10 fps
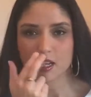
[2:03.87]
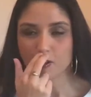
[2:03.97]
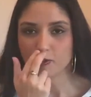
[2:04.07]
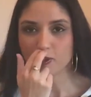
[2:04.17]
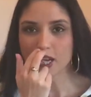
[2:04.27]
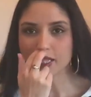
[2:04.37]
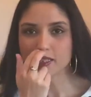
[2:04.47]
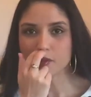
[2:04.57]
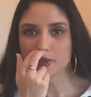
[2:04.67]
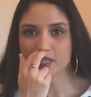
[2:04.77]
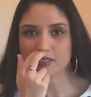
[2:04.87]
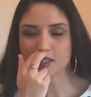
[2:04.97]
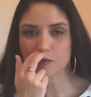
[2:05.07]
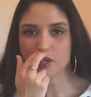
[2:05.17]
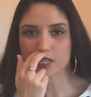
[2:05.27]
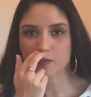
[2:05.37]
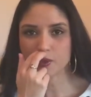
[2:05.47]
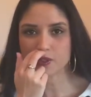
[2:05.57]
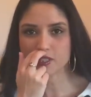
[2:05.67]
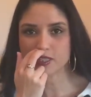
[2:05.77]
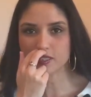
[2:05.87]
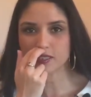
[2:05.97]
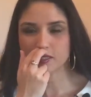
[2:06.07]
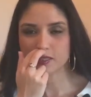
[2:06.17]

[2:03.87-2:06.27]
I'll finally be someone important.